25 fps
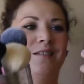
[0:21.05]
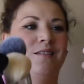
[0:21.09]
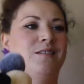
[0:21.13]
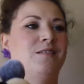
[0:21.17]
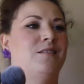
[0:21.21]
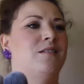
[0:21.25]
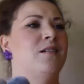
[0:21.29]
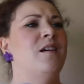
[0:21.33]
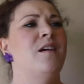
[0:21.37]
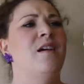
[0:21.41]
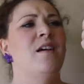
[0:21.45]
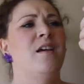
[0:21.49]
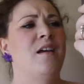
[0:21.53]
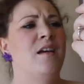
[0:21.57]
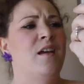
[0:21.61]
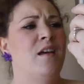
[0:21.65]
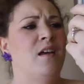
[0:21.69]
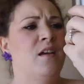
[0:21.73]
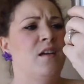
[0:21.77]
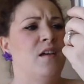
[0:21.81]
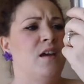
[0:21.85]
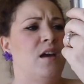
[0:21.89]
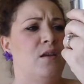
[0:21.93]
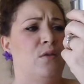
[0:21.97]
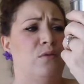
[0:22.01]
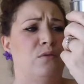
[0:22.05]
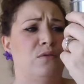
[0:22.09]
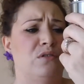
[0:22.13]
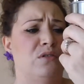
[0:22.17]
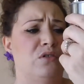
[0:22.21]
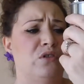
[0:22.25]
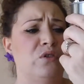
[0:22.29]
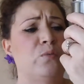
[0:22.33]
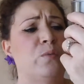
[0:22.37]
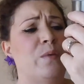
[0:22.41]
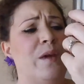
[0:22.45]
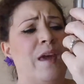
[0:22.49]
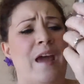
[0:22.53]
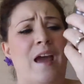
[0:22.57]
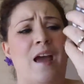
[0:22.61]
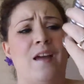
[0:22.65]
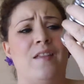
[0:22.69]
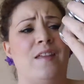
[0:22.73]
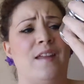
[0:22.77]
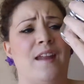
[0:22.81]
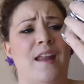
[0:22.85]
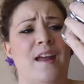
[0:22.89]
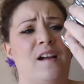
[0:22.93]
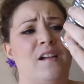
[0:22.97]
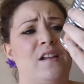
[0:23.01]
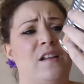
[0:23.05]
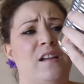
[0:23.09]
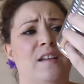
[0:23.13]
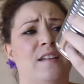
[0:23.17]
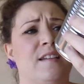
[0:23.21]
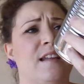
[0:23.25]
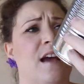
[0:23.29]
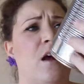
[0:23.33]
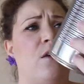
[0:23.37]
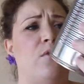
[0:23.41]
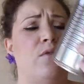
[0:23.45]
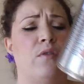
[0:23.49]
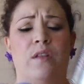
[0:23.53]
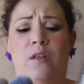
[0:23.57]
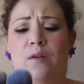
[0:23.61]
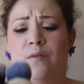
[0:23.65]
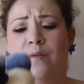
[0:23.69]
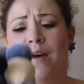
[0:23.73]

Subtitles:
is an old soup can that I cleaned out really